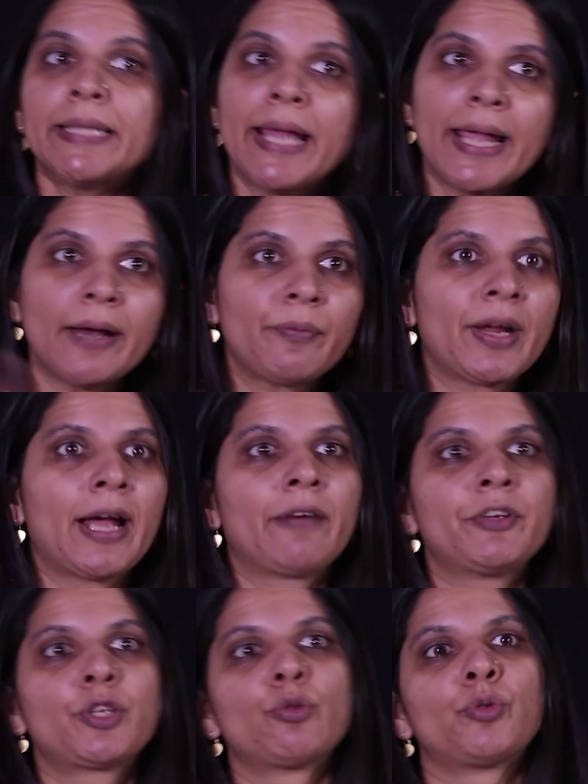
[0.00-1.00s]
There we
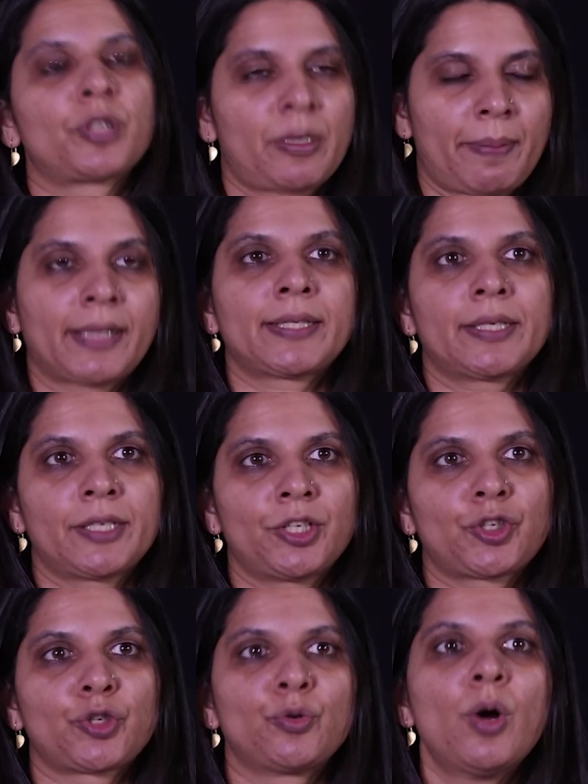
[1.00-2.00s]
have a huge
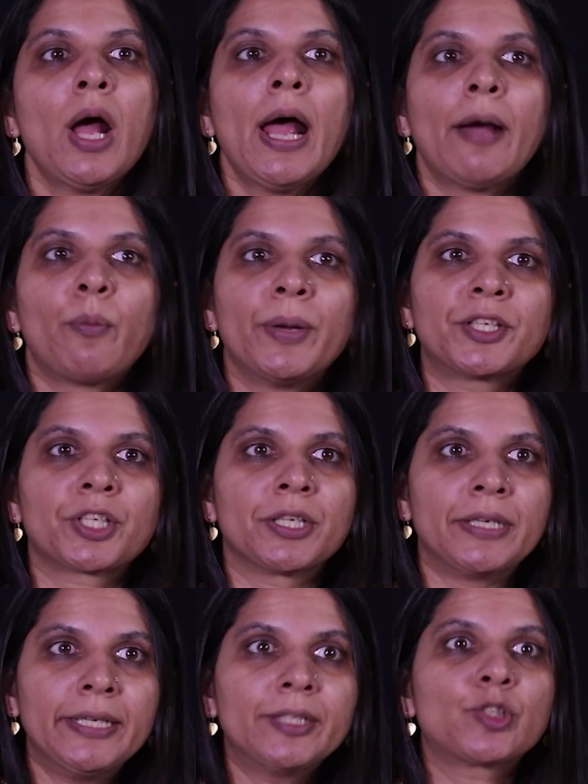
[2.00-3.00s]
capacity issue
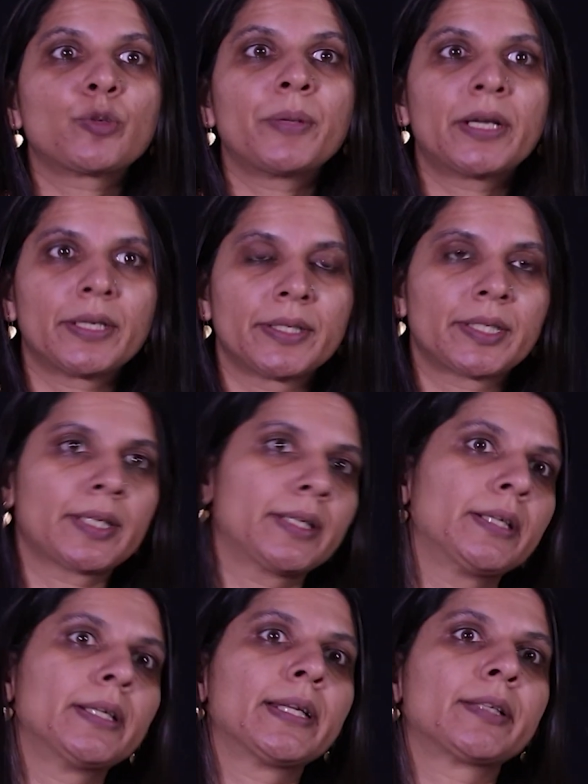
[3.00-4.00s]
which needs to be
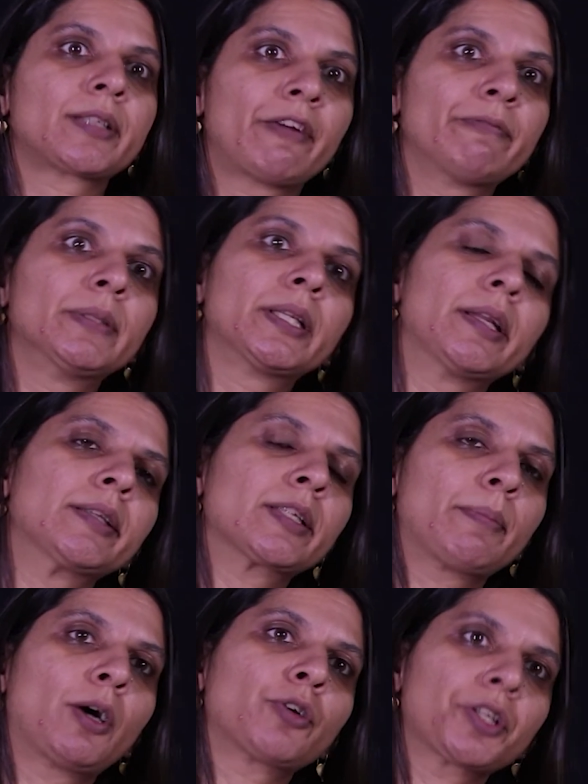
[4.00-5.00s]
considered as government
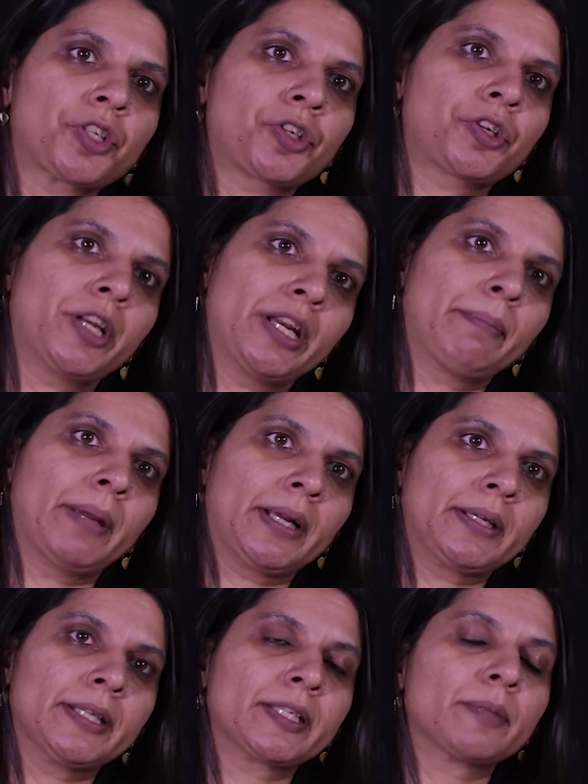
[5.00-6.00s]
thinks about its training
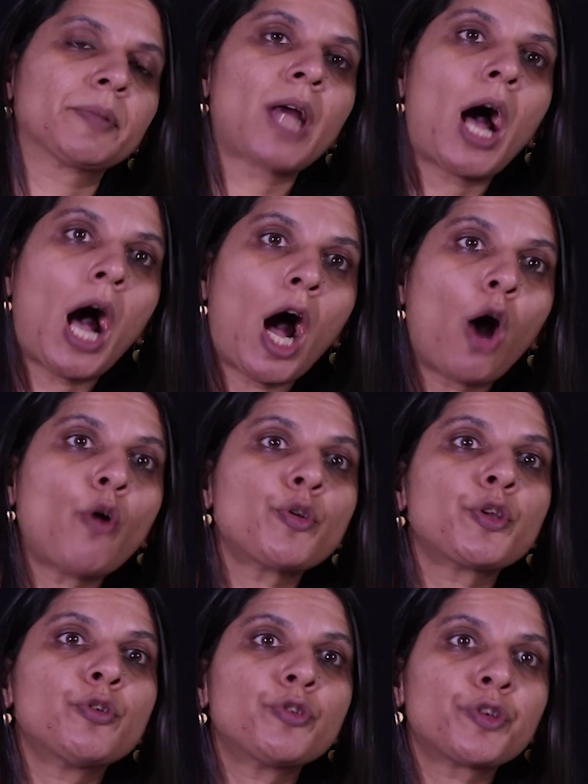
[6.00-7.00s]
mechanisms.
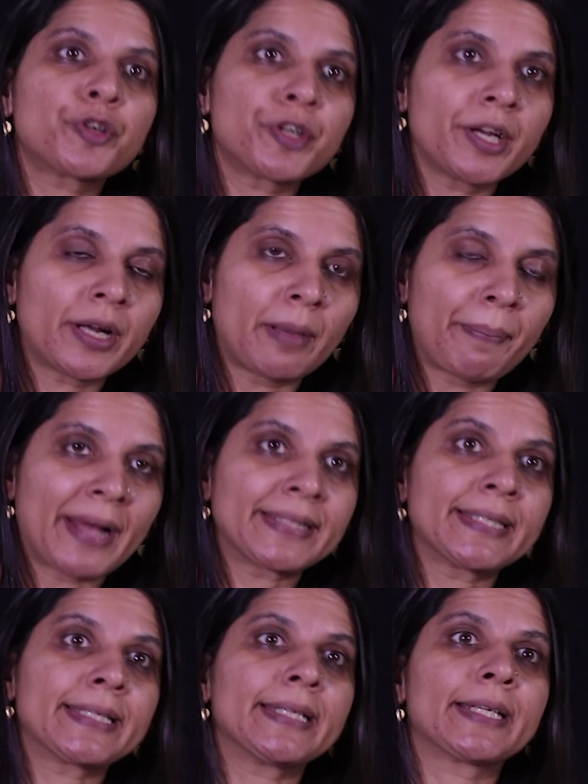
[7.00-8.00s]
How do you
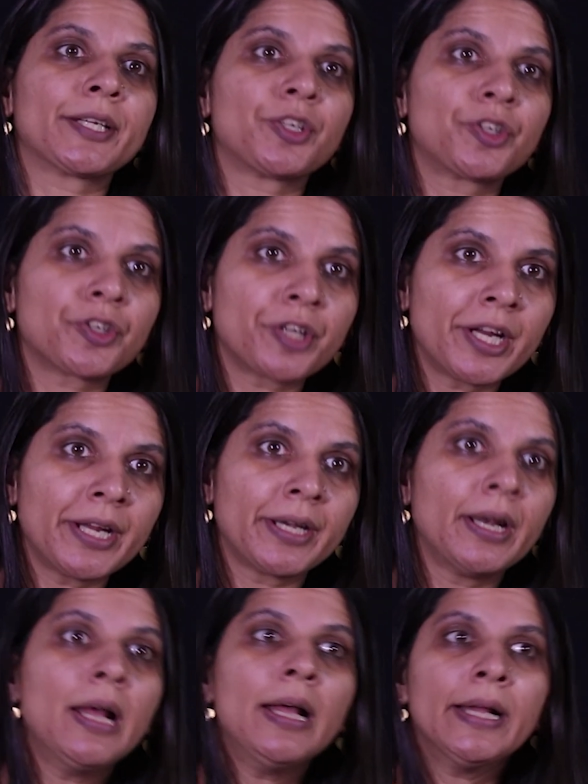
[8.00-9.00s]
capacitate and
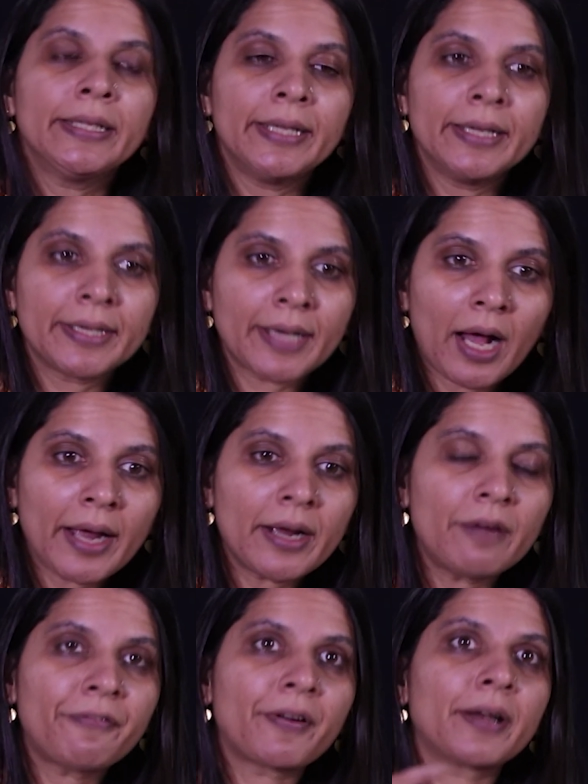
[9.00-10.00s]
train the
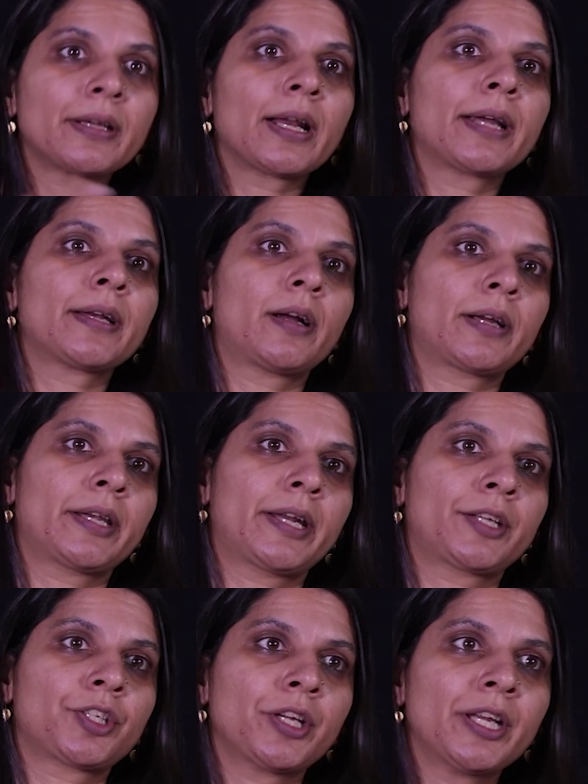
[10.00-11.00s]
entire frontline
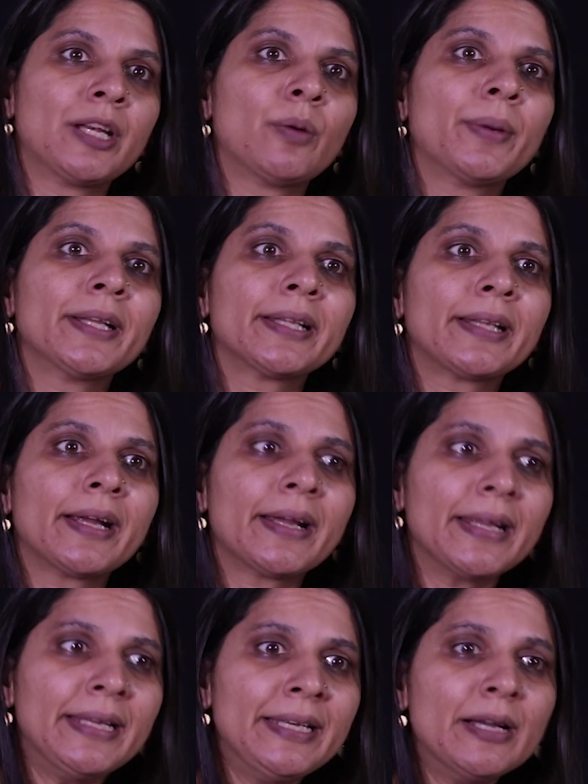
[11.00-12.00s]
architecture in a way that they
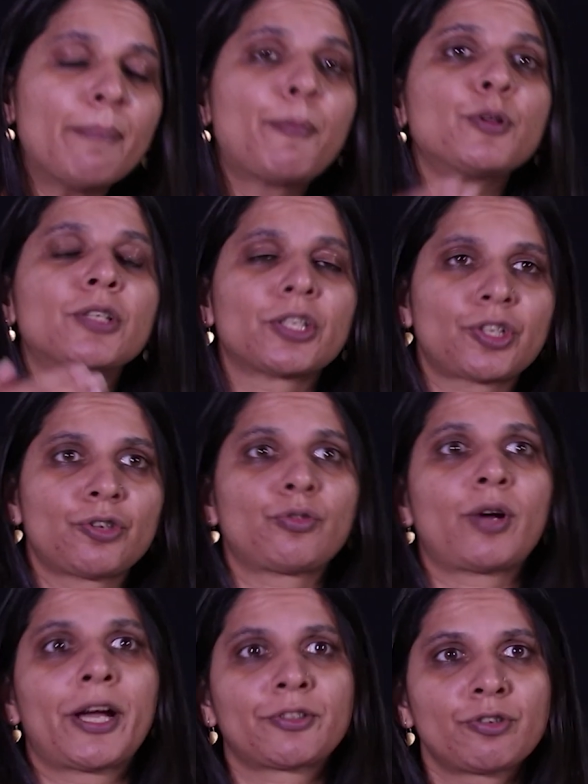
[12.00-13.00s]
are in a
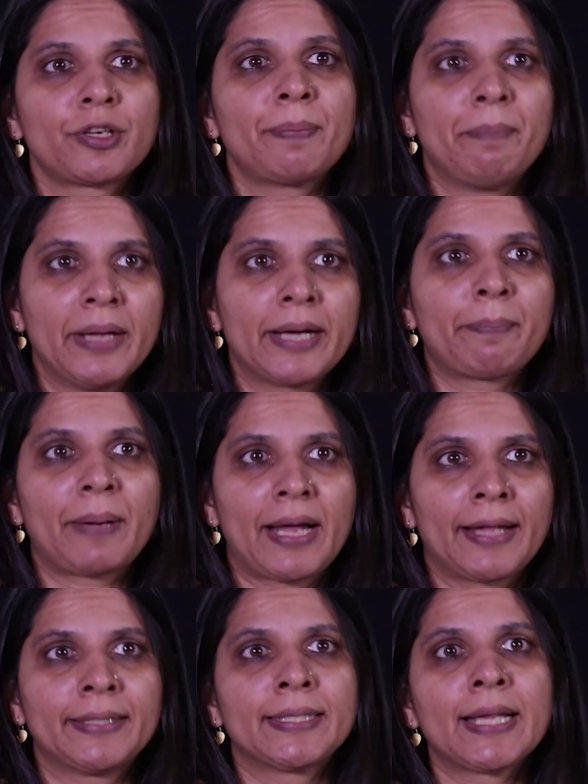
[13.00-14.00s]
position to actually make
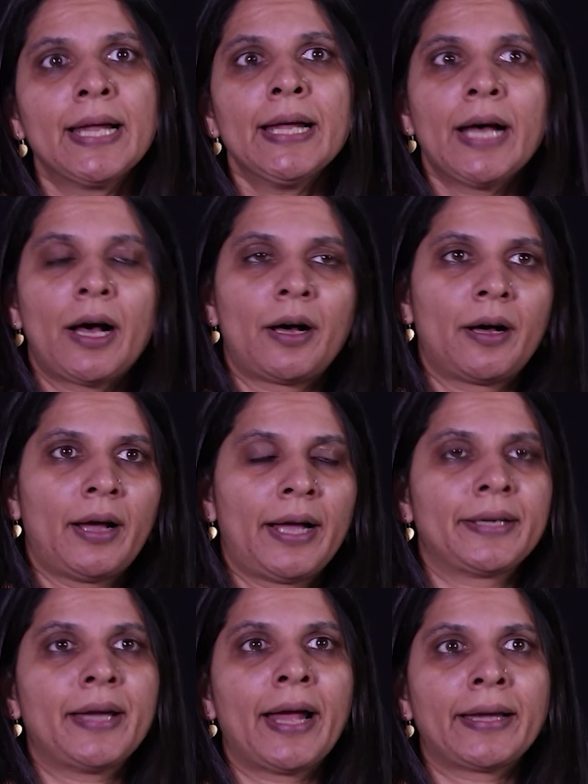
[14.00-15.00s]
plans
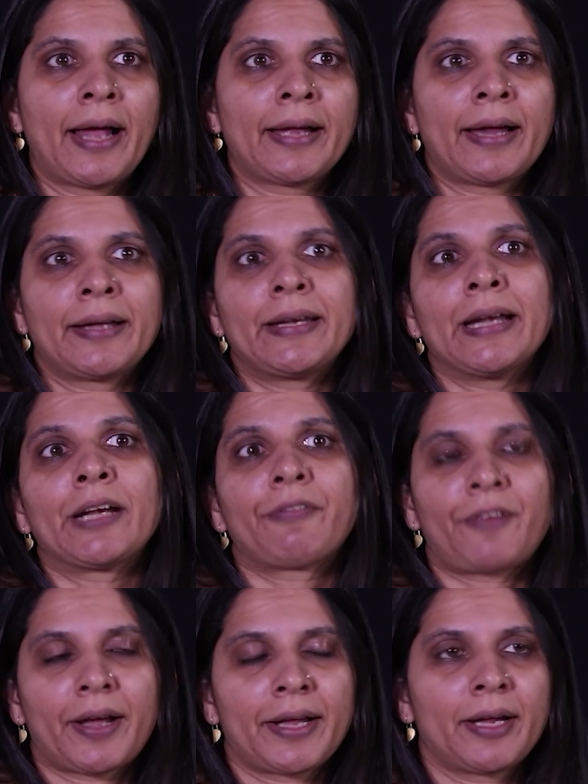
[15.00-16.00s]
and
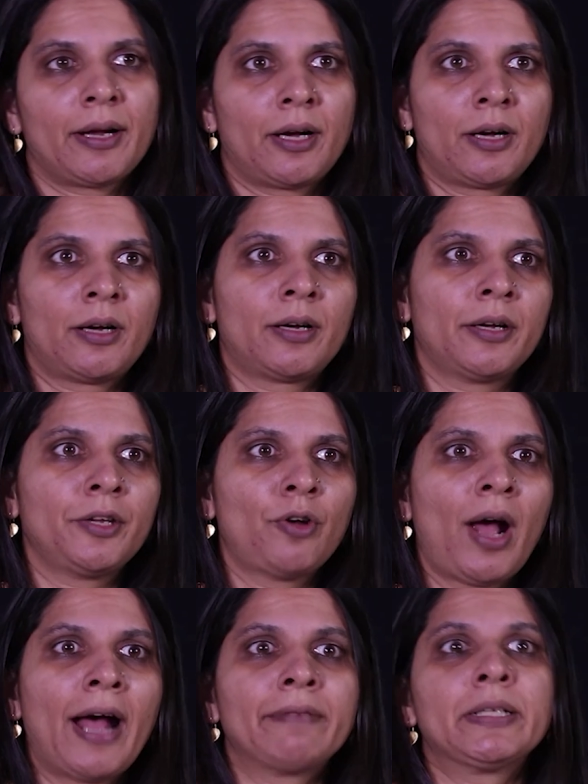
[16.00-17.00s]
identify,
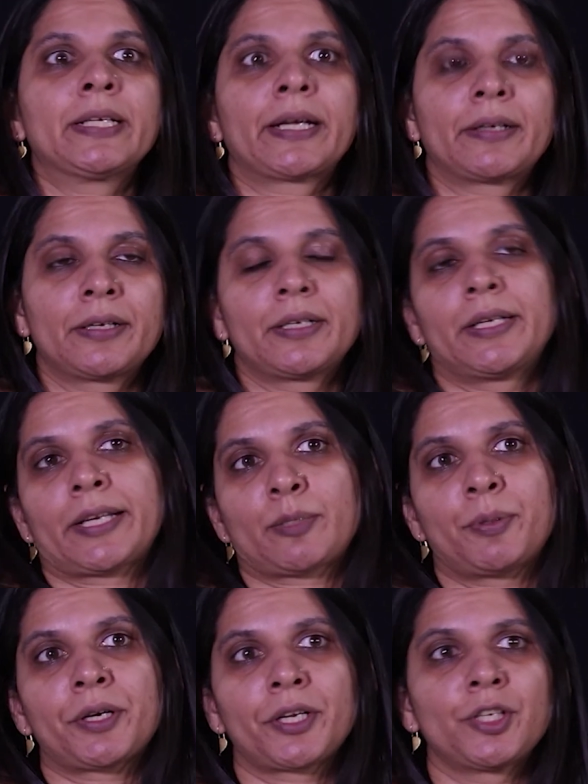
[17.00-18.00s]
you know, have the technical
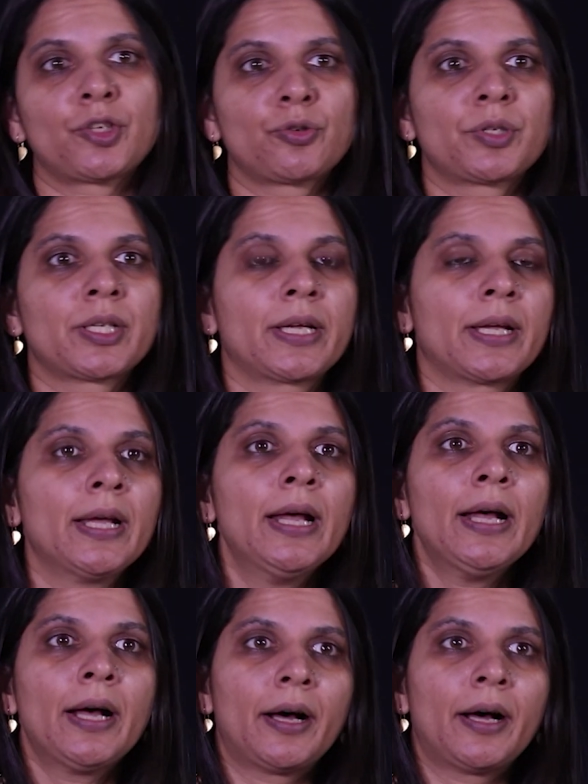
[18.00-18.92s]
expertise to say,